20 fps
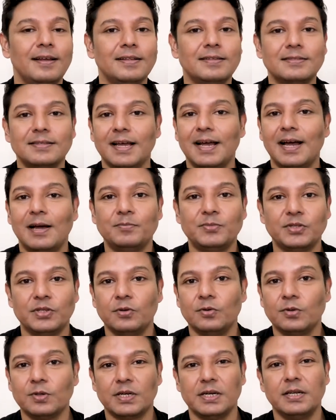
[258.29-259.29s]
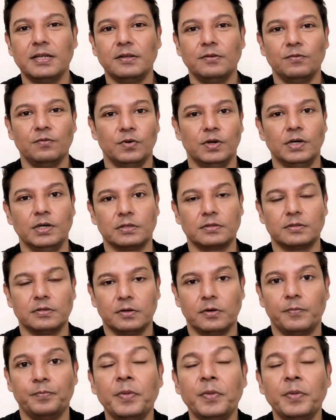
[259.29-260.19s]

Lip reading: it's absolutely works.